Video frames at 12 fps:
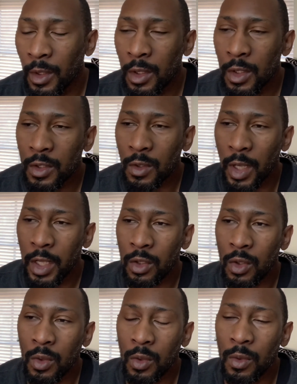So I
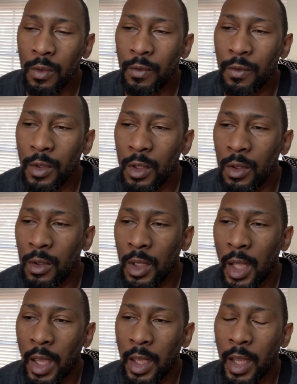do feel
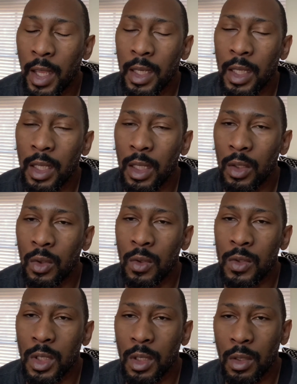like I did lose
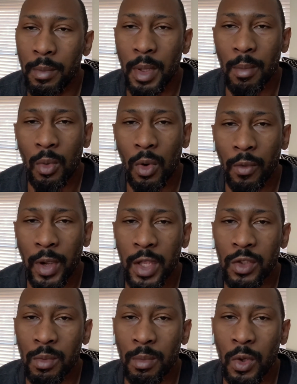a little bit more range
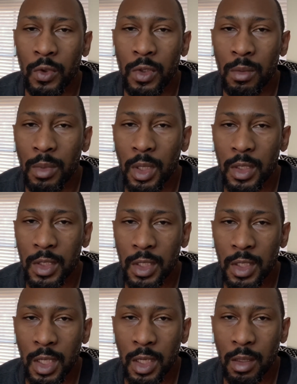of motion because I
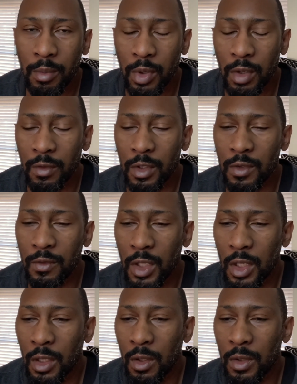said in a previous
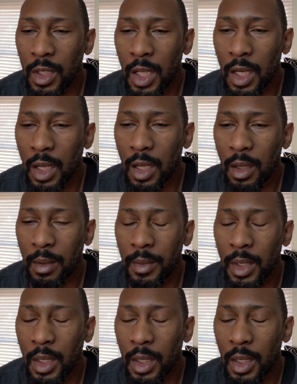video that I
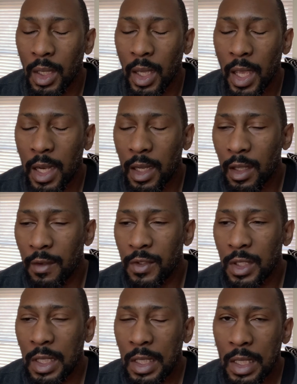had an
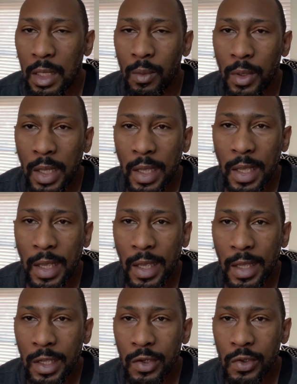FCE when I had got
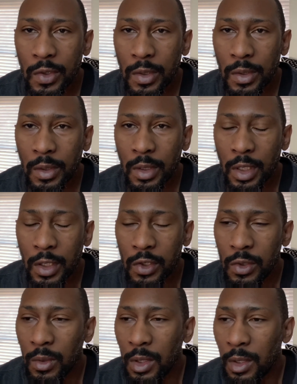injured
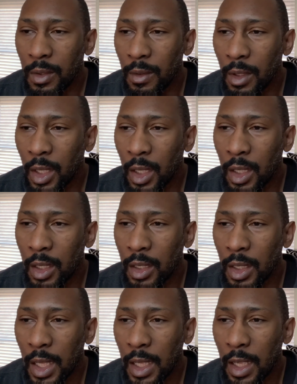initially, and
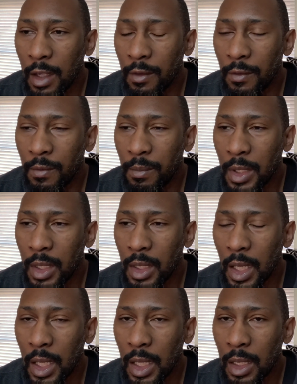they gave me
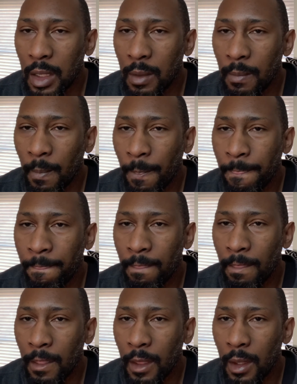a
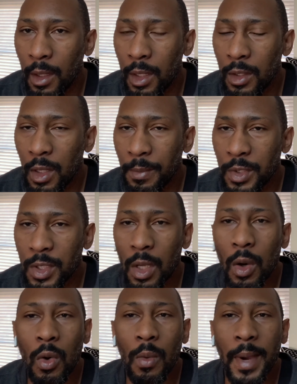10%
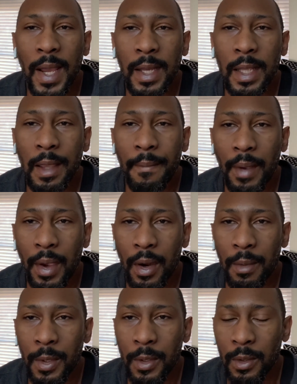whole body
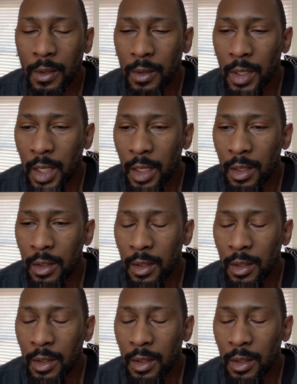impairment, okay?